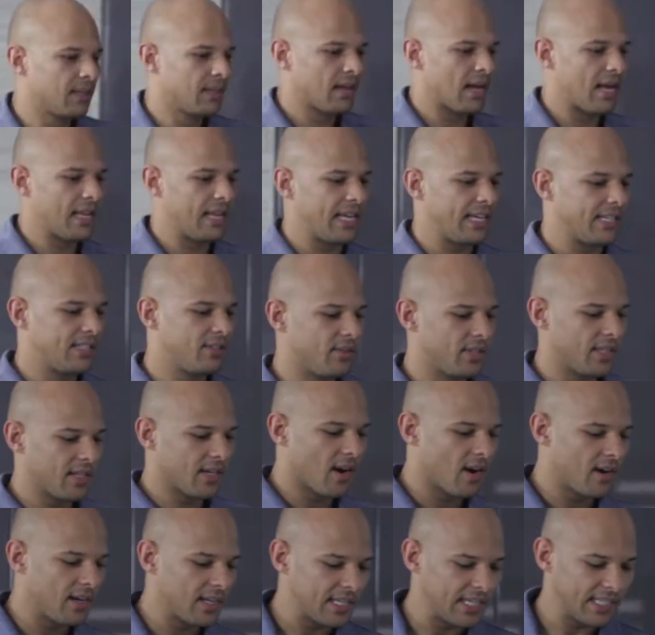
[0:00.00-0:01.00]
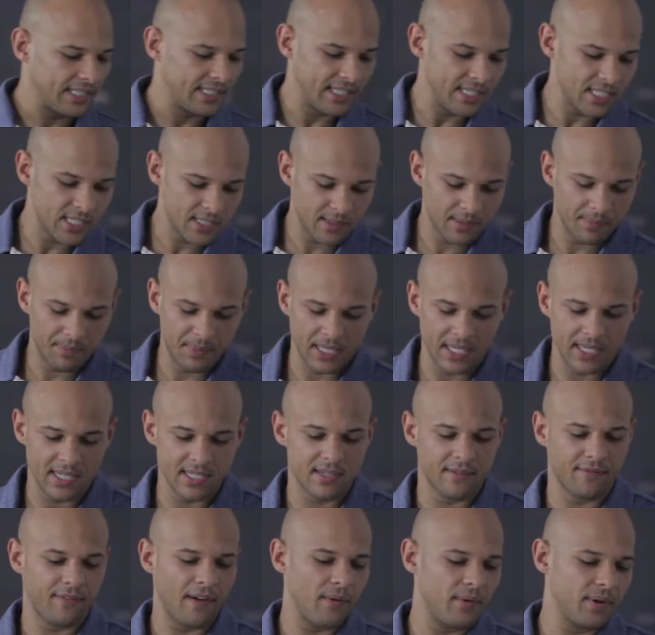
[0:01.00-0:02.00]
I like doing the garlic like this because
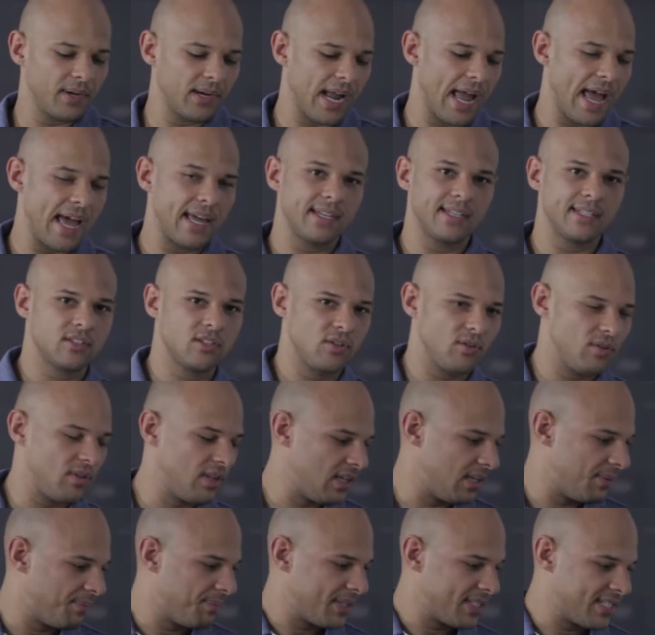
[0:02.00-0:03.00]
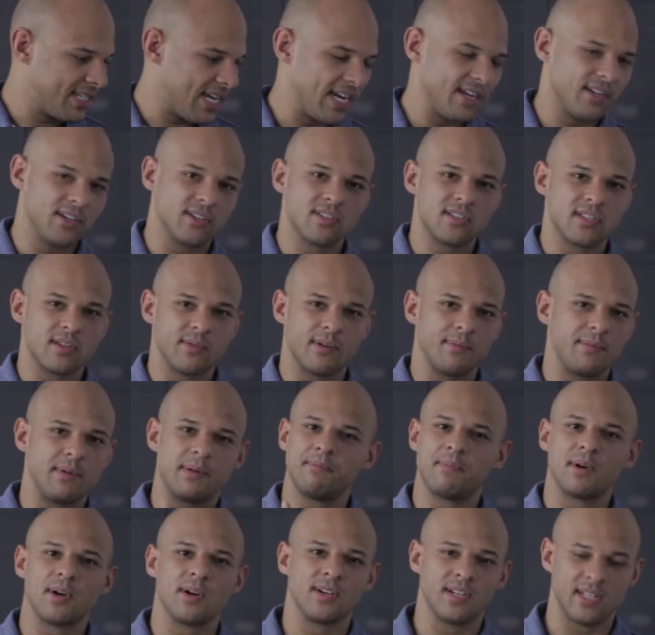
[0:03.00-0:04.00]
if I would have added it to the potatoes, they would have been
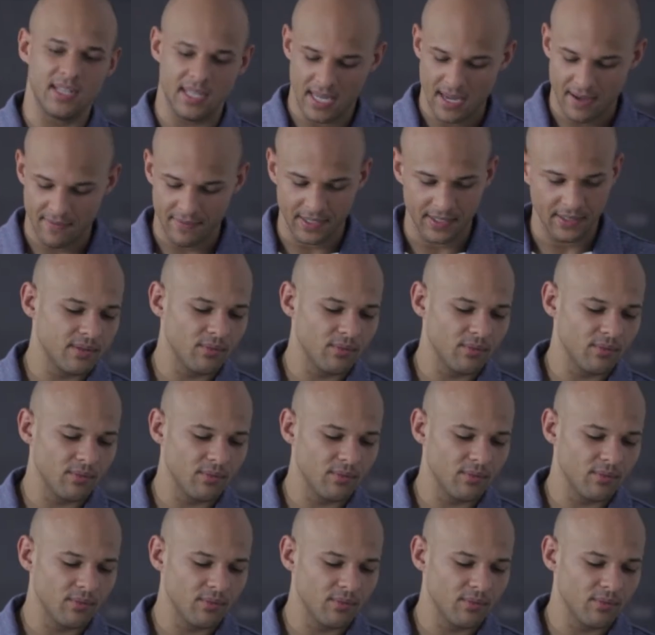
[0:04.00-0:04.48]
burned in the oven.